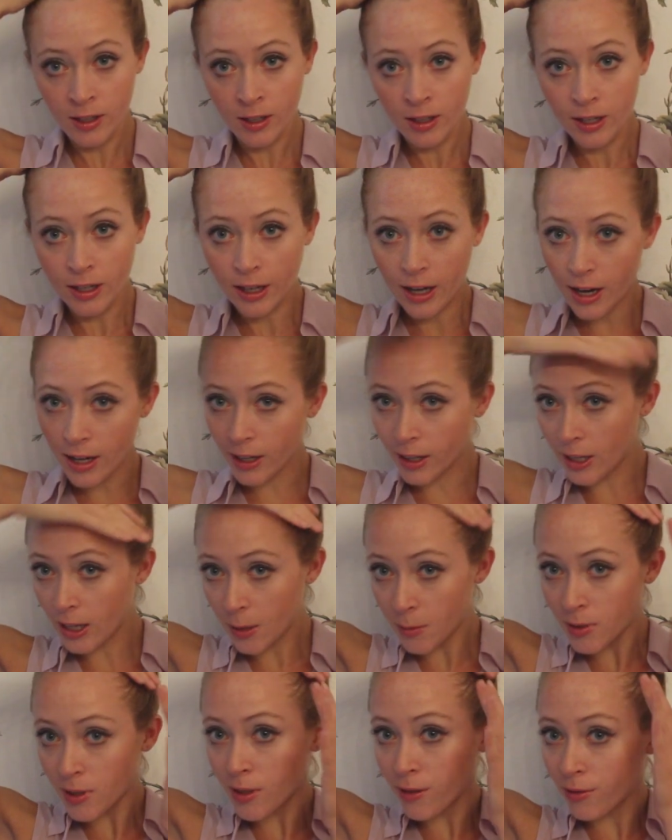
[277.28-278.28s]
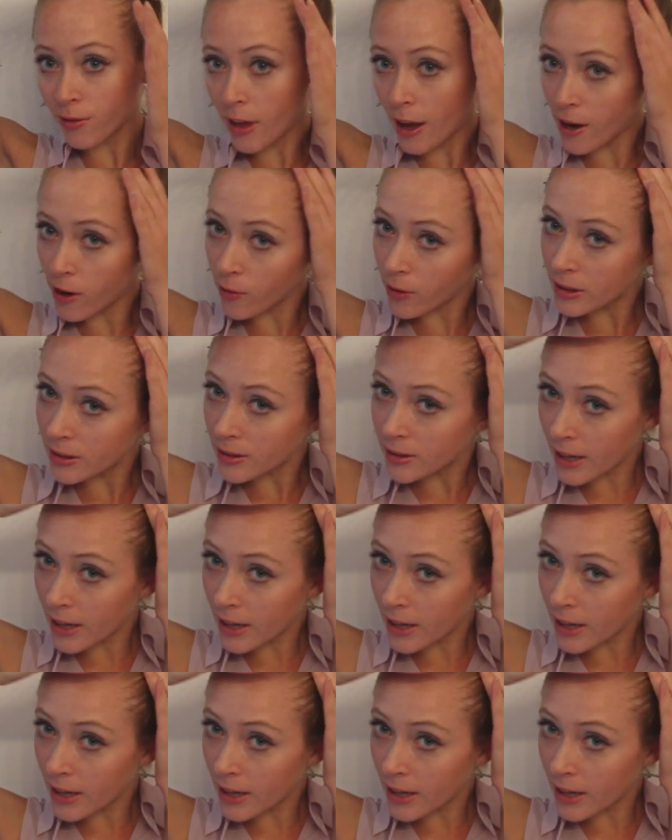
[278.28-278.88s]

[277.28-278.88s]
It kind of keeps the flyaways